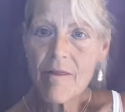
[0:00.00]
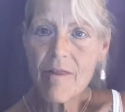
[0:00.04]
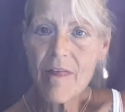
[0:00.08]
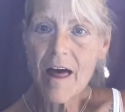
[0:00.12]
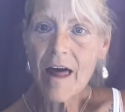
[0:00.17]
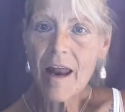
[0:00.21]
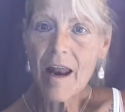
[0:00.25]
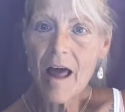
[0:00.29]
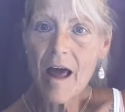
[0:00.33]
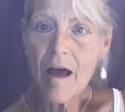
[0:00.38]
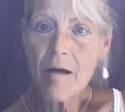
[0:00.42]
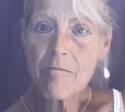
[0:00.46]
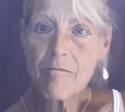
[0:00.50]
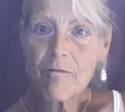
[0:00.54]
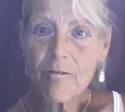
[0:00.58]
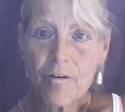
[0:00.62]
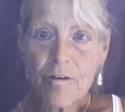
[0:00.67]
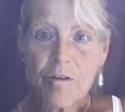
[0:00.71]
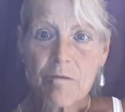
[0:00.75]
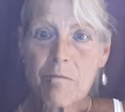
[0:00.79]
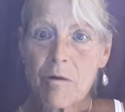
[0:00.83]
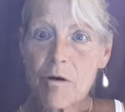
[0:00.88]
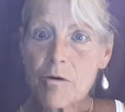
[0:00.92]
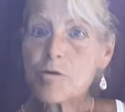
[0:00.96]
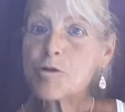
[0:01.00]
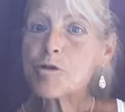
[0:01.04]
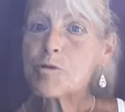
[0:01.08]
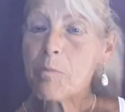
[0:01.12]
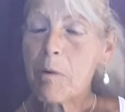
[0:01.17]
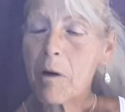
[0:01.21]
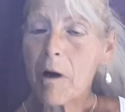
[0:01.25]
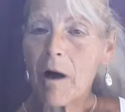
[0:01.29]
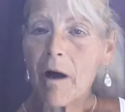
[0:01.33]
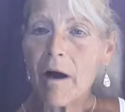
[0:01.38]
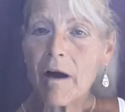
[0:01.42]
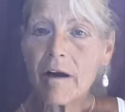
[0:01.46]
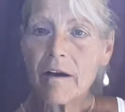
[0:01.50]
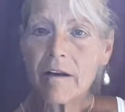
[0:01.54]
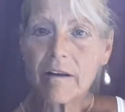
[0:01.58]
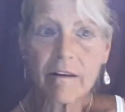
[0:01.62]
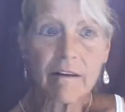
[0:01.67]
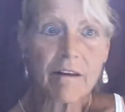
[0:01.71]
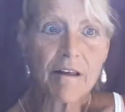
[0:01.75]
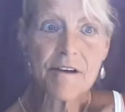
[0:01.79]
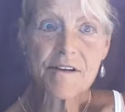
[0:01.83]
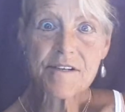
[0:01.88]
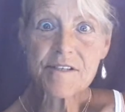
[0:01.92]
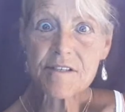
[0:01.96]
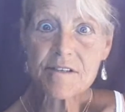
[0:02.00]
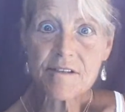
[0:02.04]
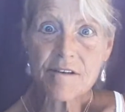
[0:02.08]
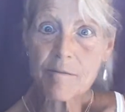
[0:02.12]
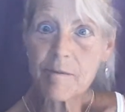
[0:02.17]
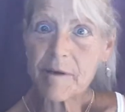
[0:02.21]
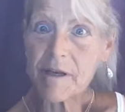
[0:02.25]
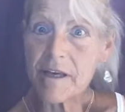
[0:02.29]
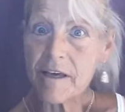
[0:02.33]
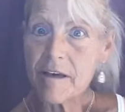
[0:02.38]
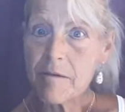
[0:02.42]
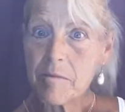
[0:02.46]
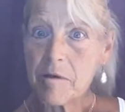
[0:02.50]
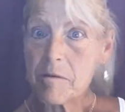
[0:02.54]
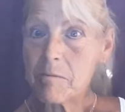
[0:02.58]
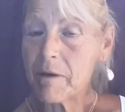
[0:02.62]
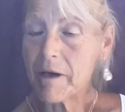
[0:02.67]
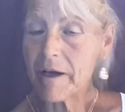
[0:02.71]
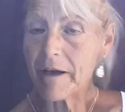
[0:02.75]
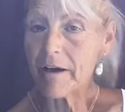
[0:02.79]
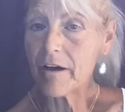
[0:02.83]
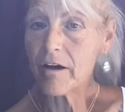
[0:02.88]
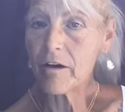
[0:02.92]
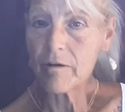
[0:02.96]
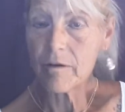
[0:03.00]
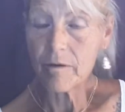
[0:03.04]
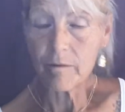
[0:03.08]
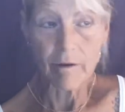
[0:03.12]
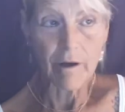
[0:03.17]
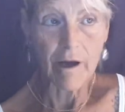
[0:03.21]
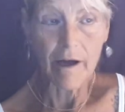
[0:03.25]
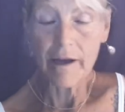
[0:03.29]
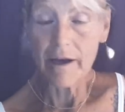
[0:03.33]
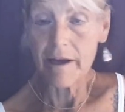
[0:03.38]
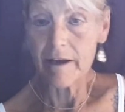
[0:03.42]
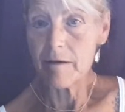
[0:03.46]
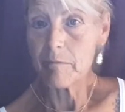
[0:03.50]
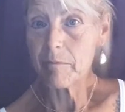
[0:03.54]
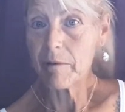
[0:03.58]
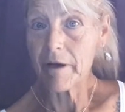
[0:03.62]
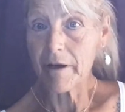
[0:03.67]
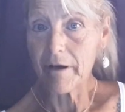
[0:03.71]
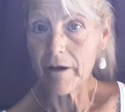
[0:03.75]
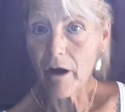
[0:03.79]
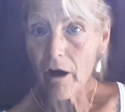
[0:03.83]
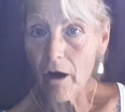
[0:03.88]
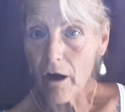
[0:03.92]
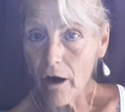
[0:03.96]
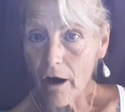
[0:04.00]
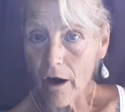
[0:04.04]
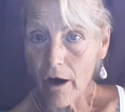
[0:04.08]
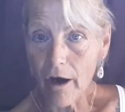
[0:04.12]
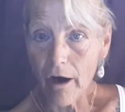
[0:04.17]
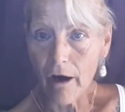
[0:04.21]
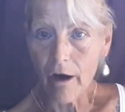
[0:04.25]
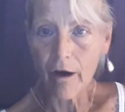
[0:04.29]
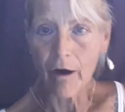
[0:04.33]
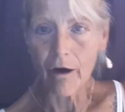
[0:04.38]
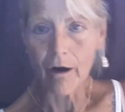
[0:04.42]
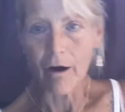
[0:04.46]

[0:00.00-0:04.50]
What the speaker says: that for for the most part, unless somebody hit me by a car, or I got hit by a car,